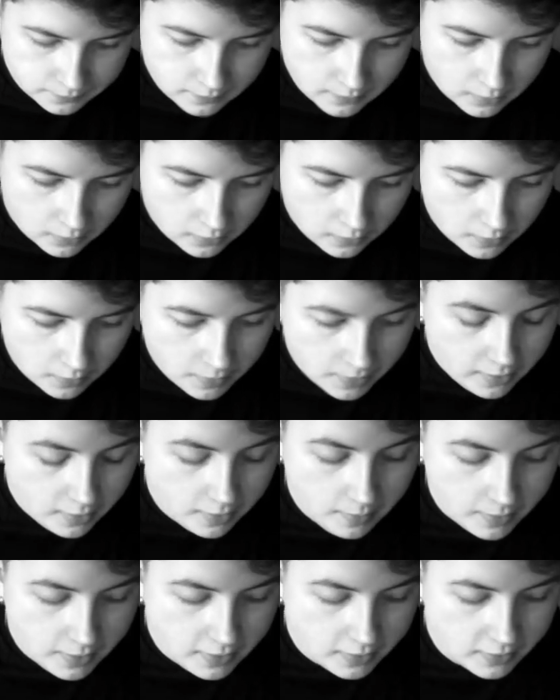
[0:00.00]
So when I
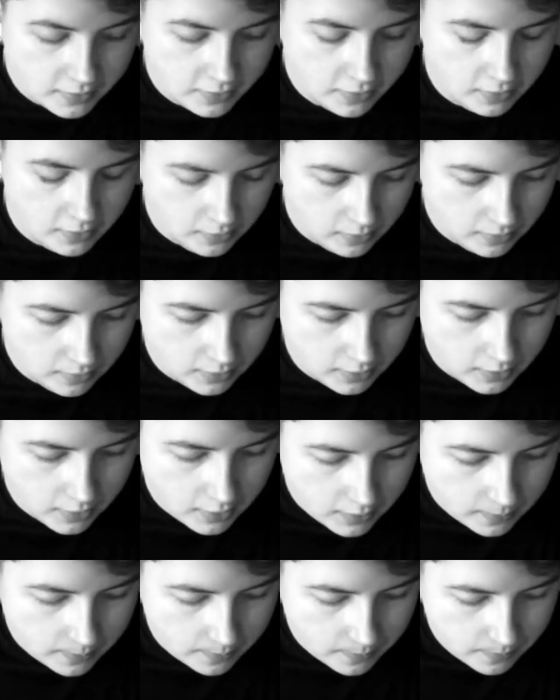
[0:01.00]
went to
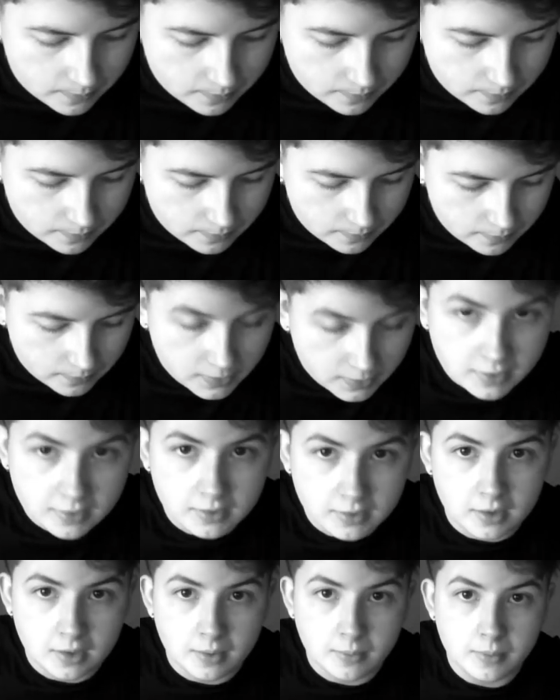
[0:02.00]

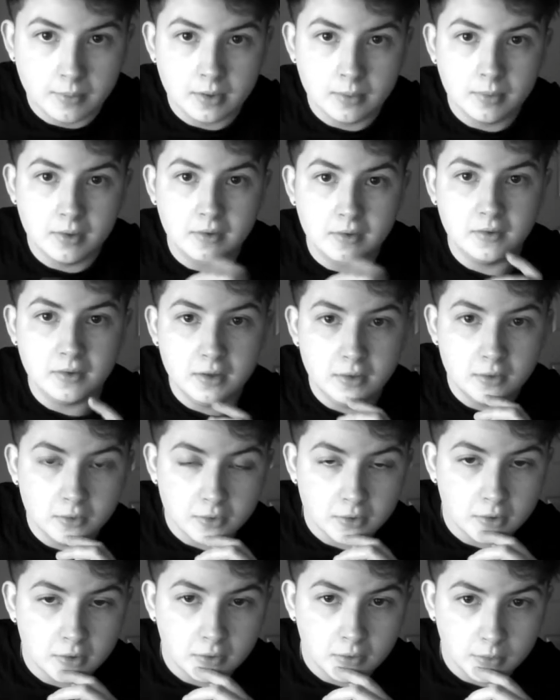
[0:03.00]
Gendercare, when I went to see
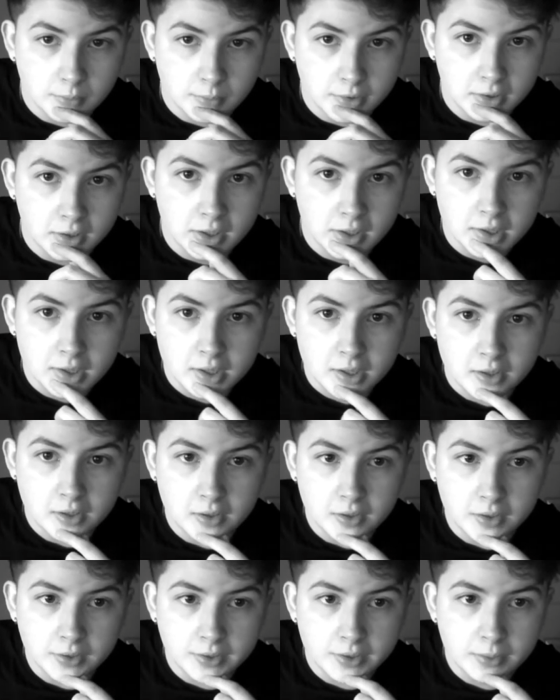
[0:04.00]
Dr. Lorimer,
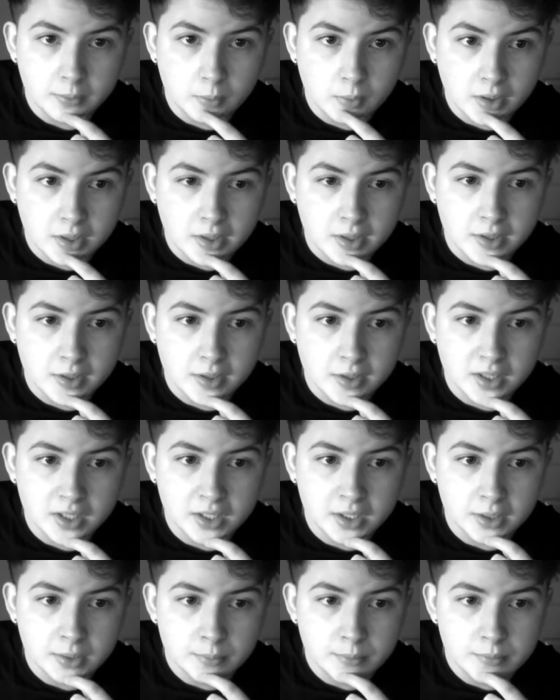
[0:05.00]
I went
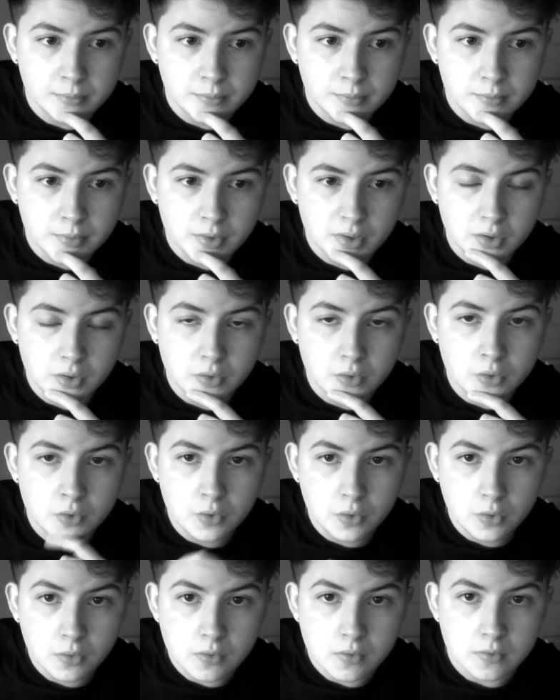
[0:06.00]

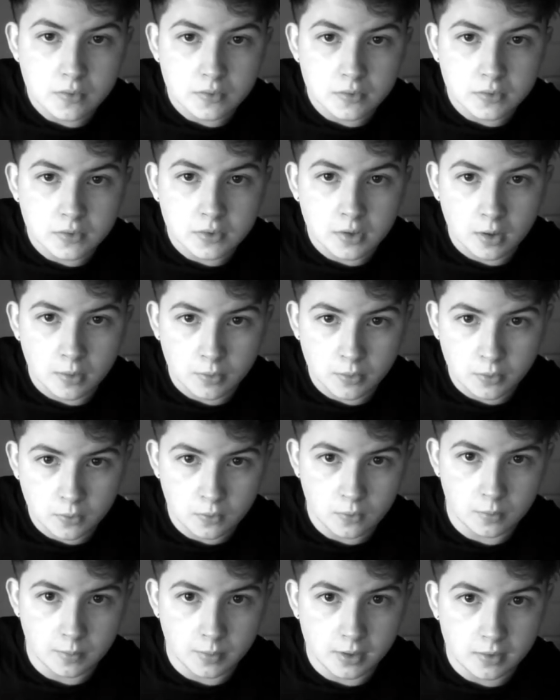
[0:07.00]
not to go on
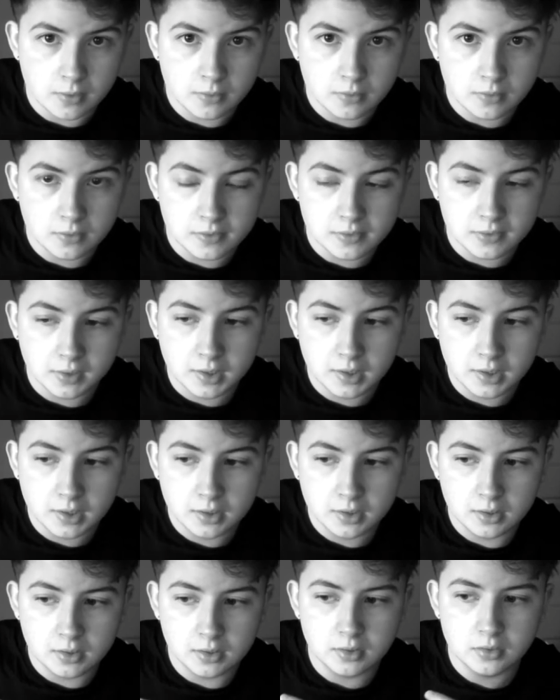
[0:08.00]
hormones,
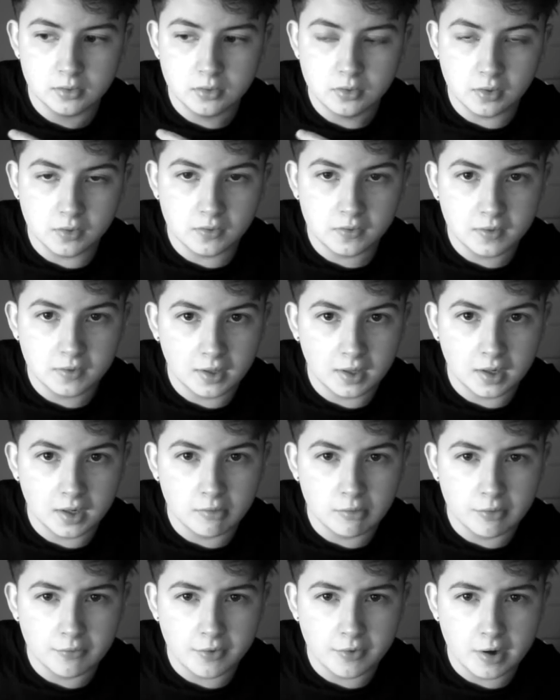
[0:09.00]
just to get a
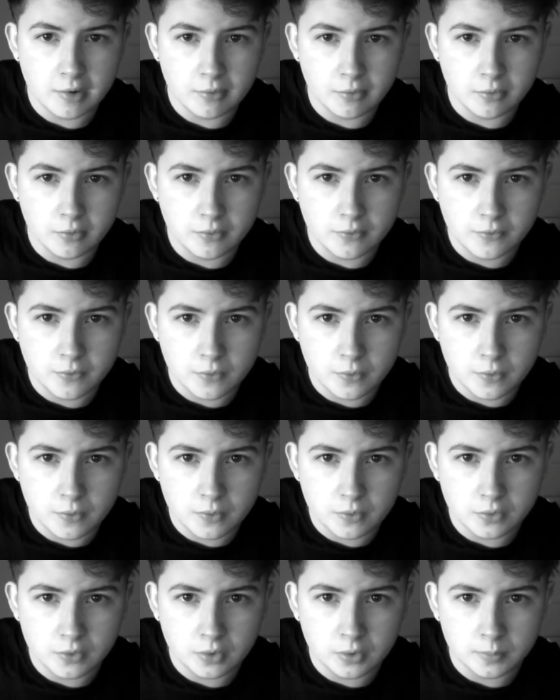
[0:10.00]
referral
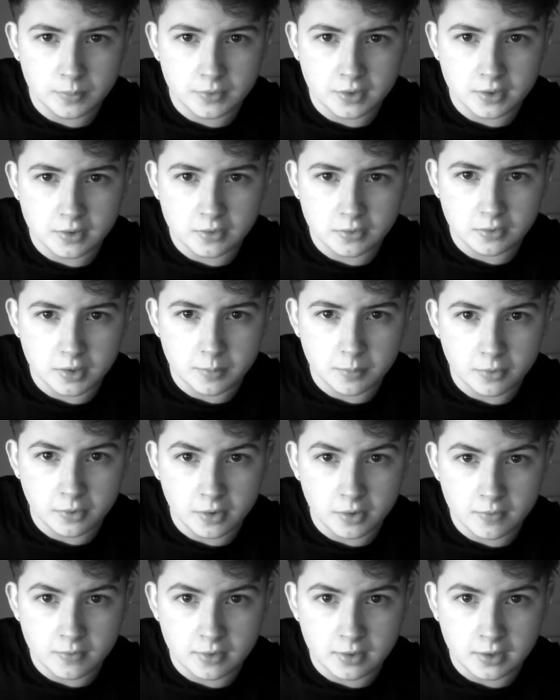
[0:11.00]
for top surgery
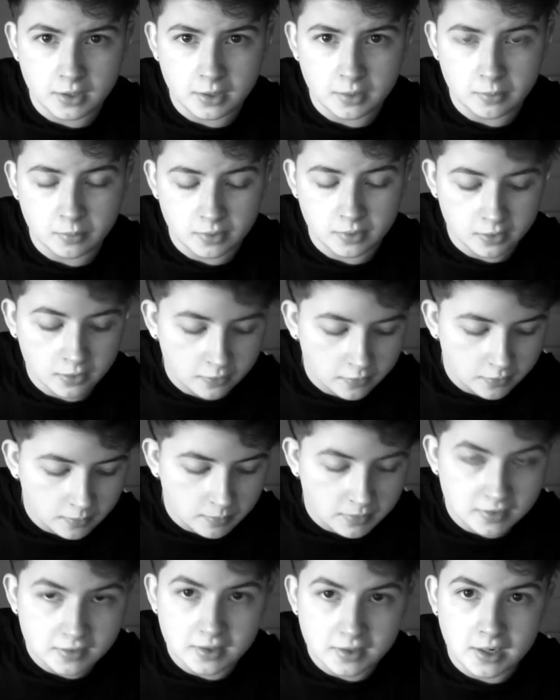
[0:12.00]
privately with
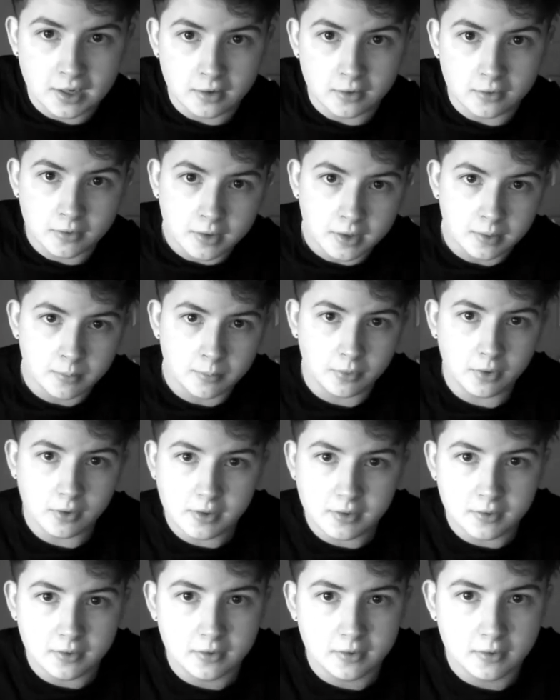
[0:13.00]
Mr. Yelland in
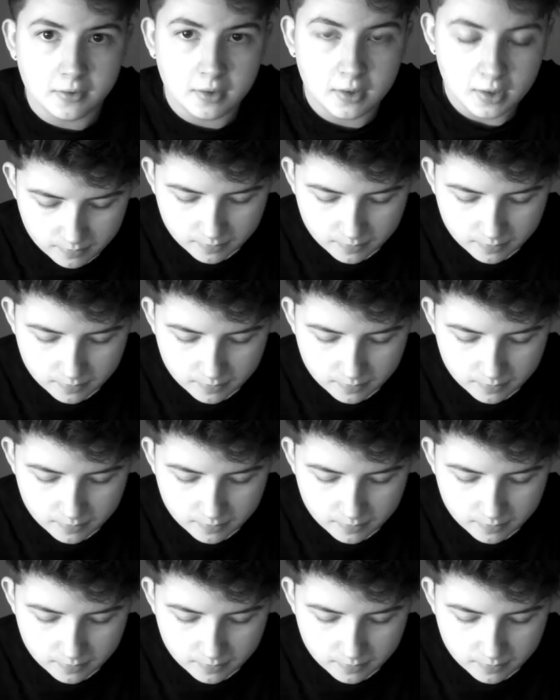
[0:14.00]
Brighton.